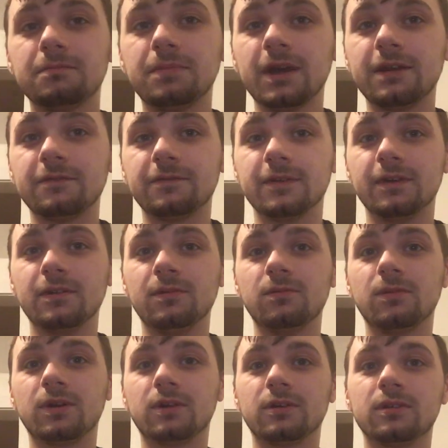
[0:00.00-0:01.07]
benefit
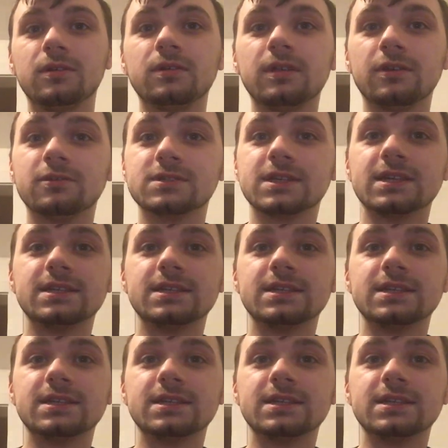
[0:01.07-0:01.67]
where there is a